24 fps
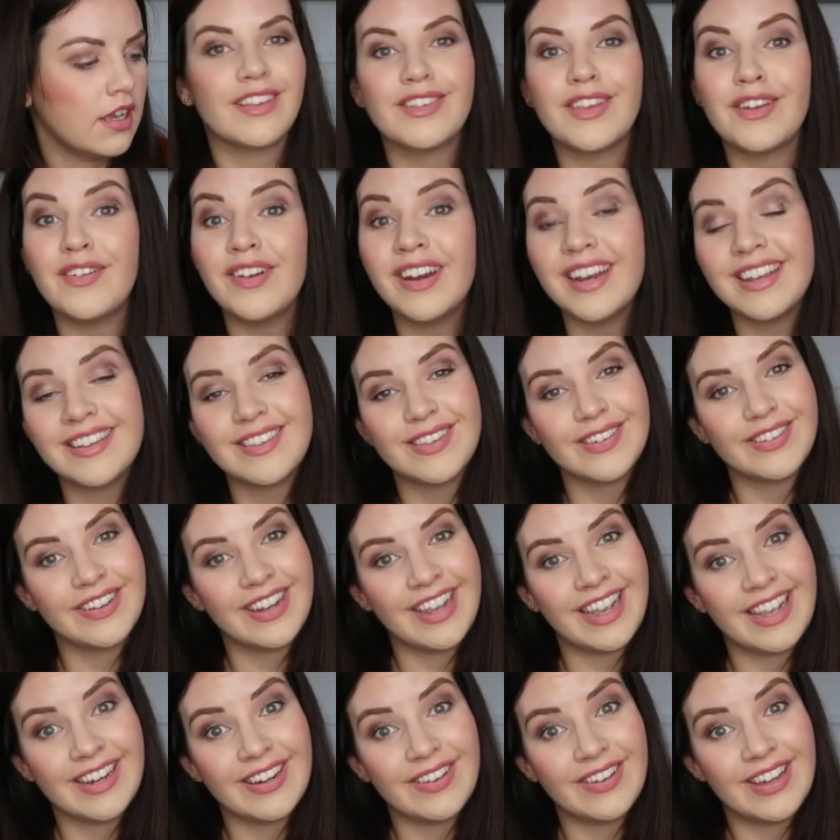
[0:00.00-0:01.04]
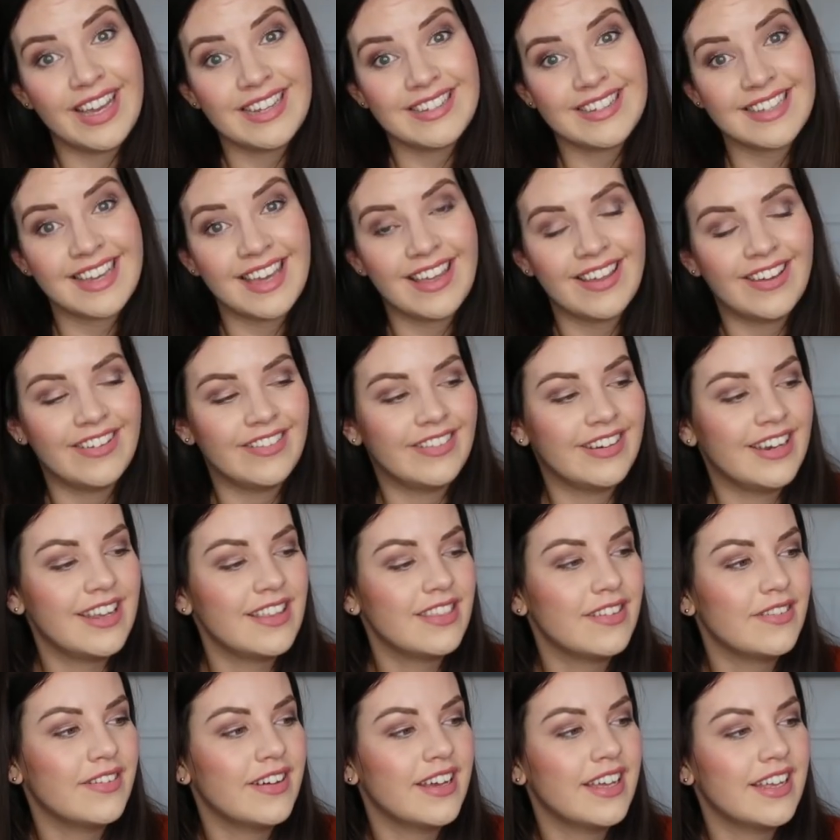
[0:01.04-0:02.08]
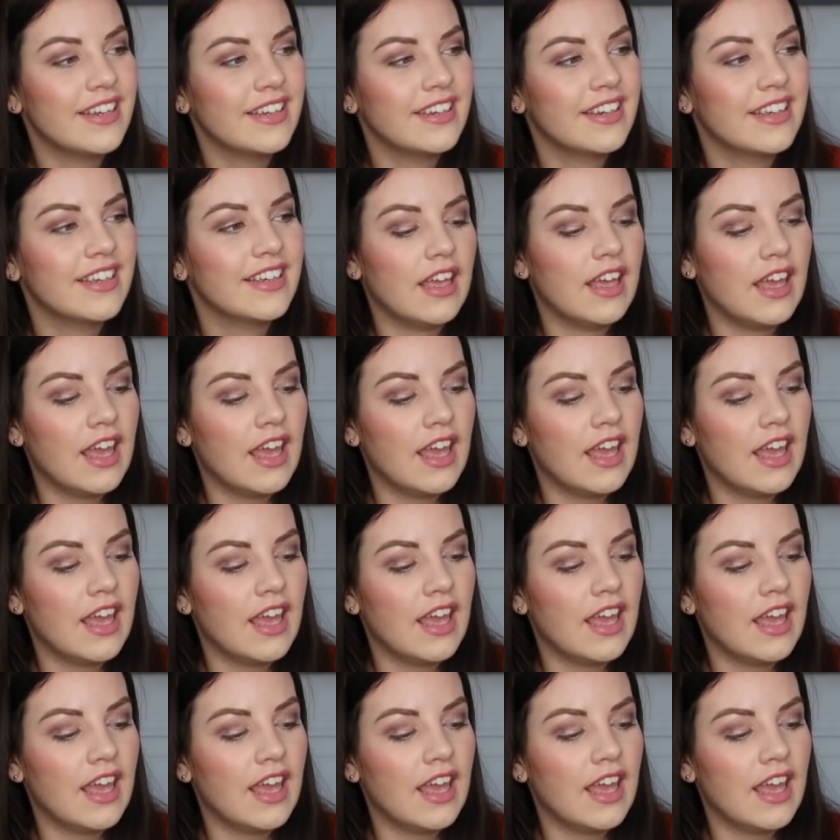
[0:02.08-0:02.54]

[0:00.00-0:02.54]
So when I saw it, I knew I had to get her another one.